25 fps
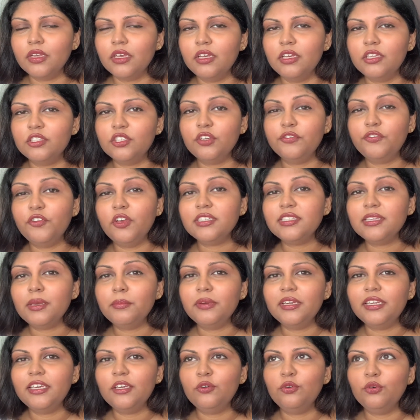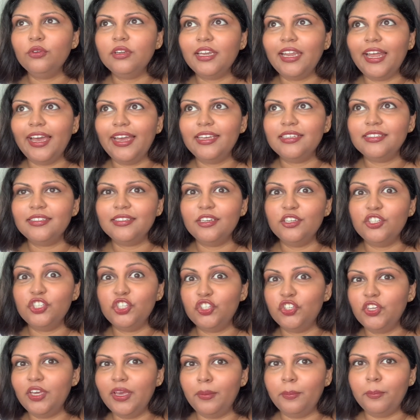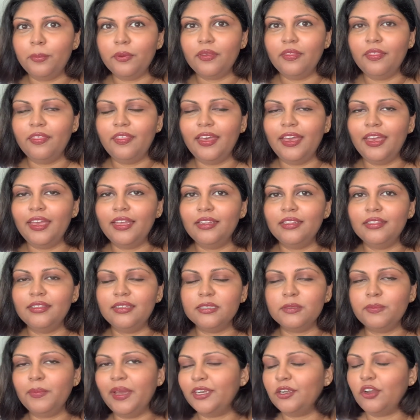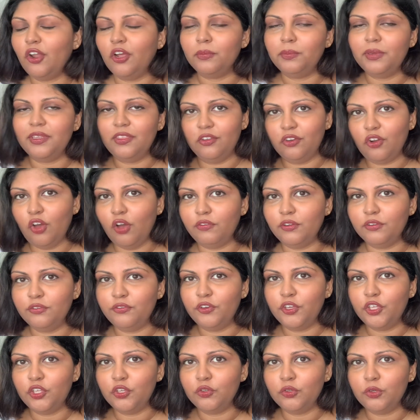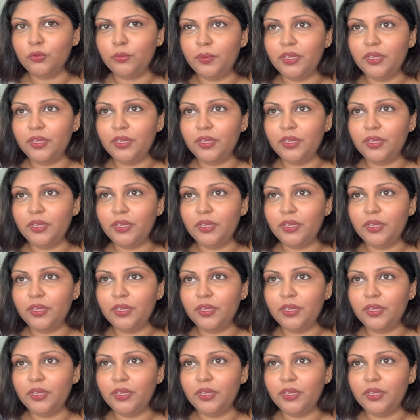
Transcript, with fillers: So if you're somebody who likes a ship, then this might not be the novel for you.